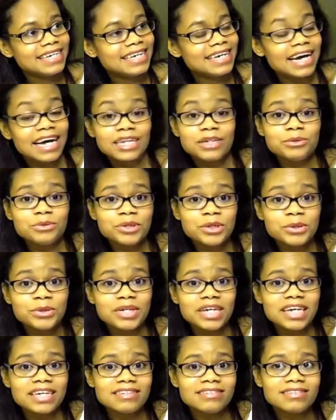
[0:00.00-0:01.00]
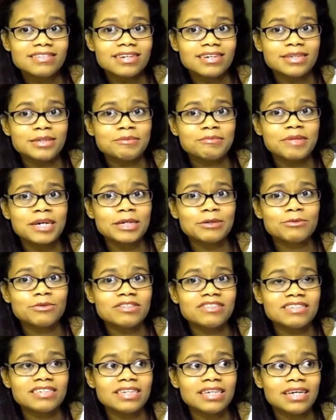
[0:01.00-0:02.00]
I don't know yet. I
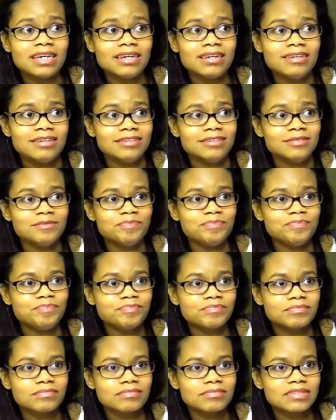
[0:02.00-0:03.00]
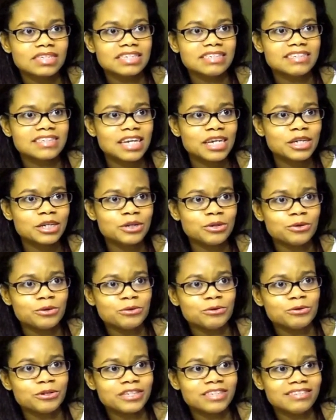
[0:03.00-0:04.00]
was a psycho
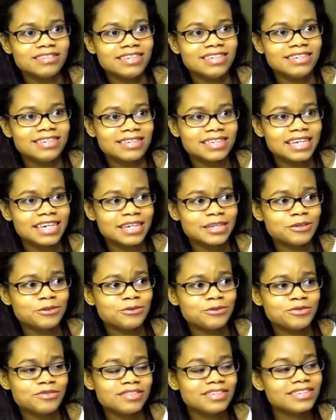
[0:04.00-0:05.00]
crazy clown